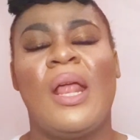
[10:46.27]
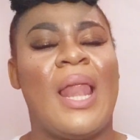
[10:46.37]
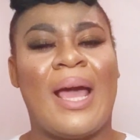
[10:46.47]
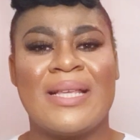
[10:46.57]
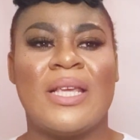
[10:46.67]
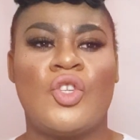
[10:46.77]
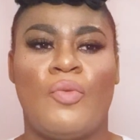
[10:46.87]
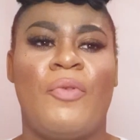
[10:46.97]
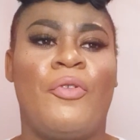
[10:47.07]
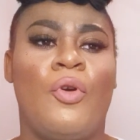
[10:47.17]
like I said to
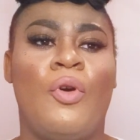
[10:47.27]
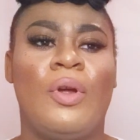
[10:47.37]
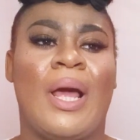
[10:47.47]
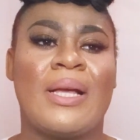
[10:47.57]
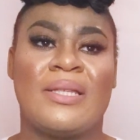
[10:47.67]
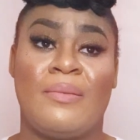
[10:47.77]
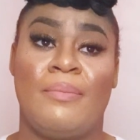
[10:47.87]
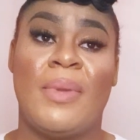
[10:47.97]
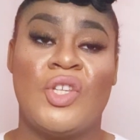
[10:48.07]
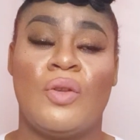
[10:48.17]
you before,
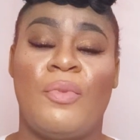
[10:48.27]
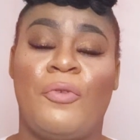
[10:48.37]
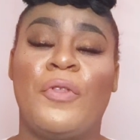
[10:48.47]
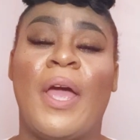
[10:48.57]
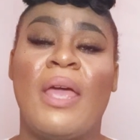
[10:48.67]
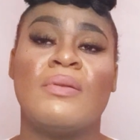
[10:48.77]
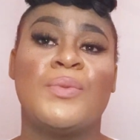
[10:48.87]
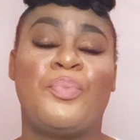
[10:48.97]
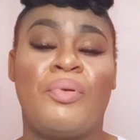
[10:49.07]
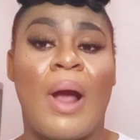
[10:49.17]
mentioned before, that it was
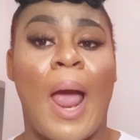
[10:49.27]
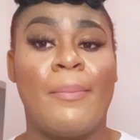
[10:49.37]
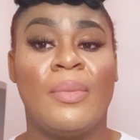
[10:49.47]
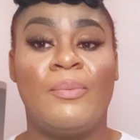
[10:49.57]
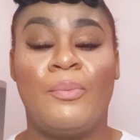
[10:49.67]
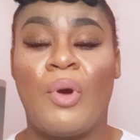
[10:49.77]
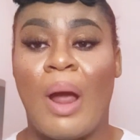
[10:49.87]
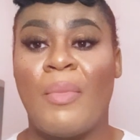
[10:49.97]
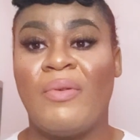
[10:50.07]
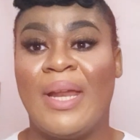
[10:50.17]

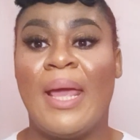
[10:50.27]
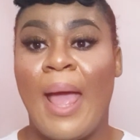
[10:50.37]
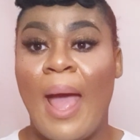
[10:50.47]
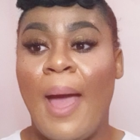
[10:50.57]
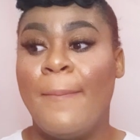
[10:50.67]
primarily